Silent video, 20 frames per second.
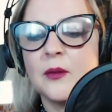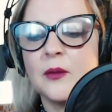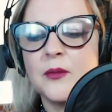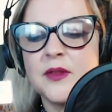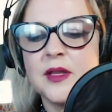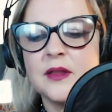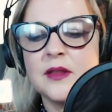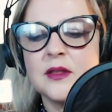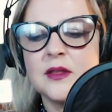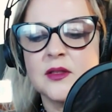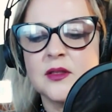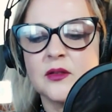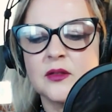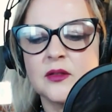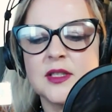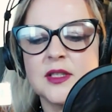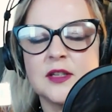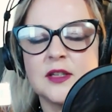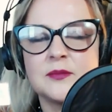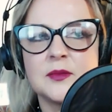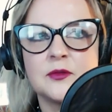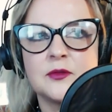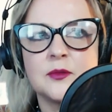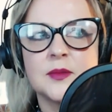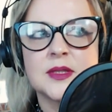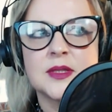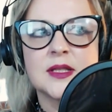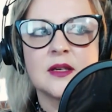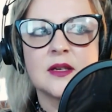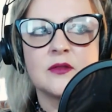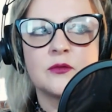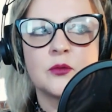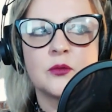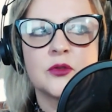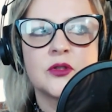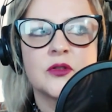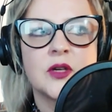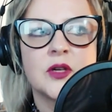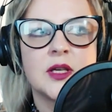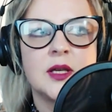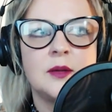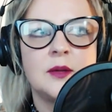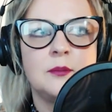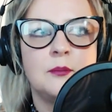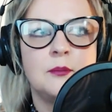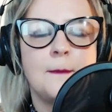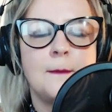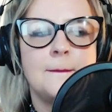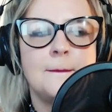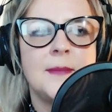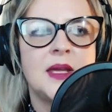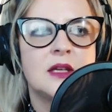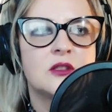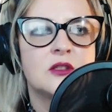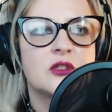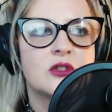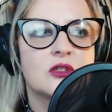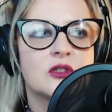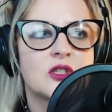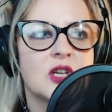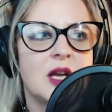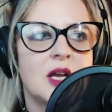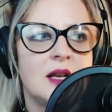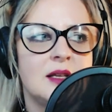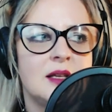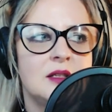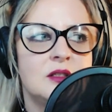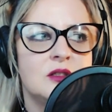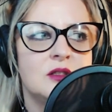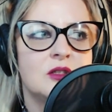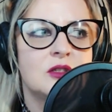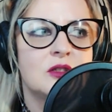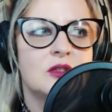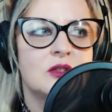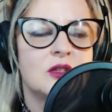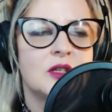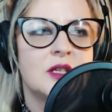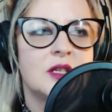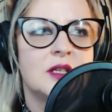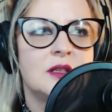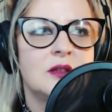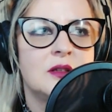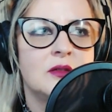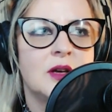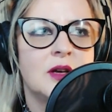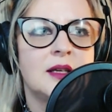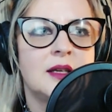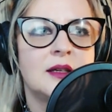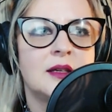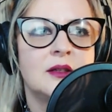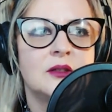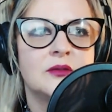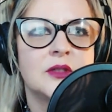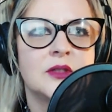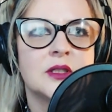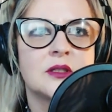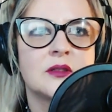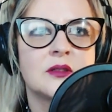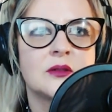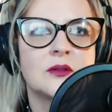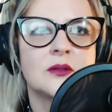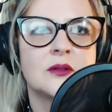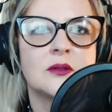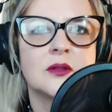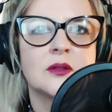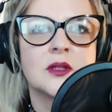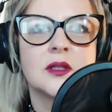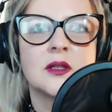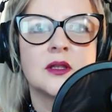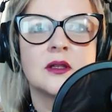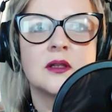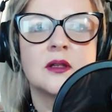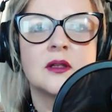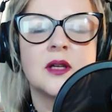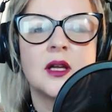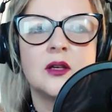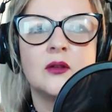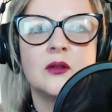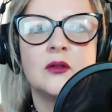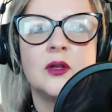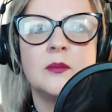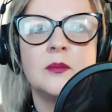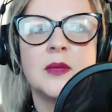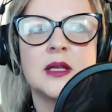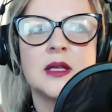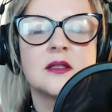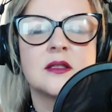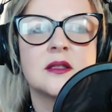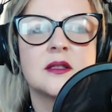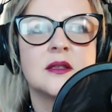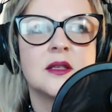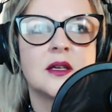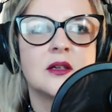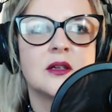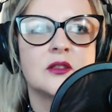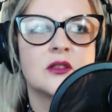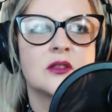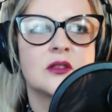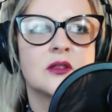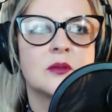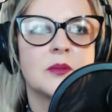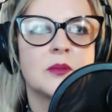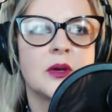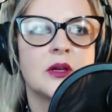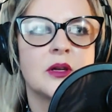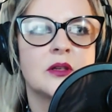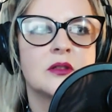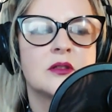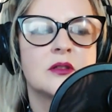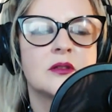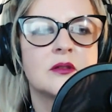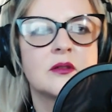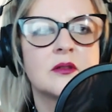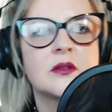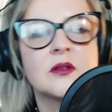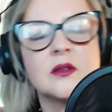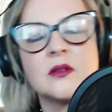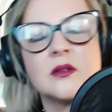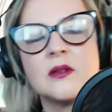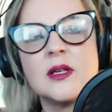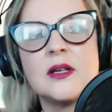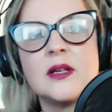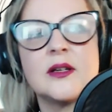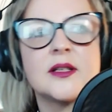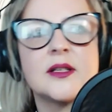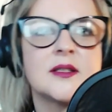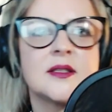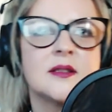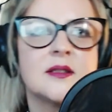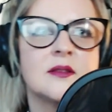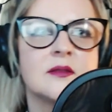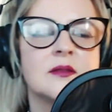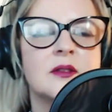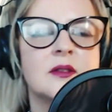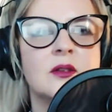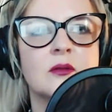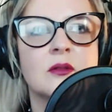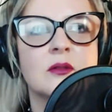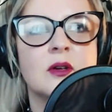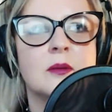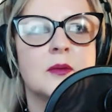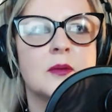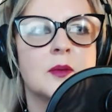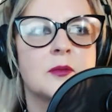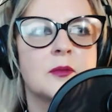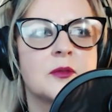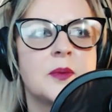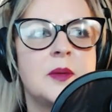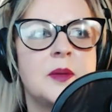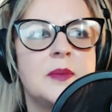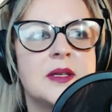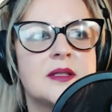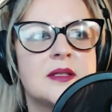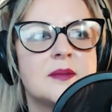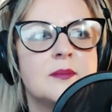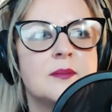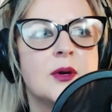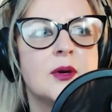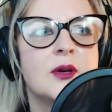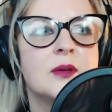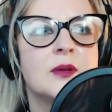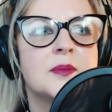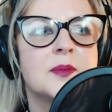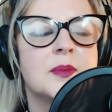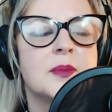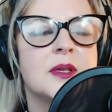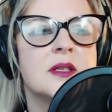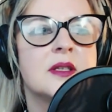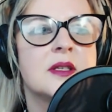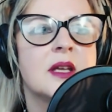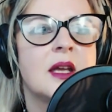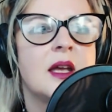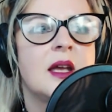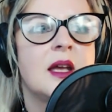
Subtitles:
within the song Save Me From Myself, was there any major challenge in the writing of it? Or I know you mentioned there just about the lyrics and, you know, coming up with wee bits and bobs, but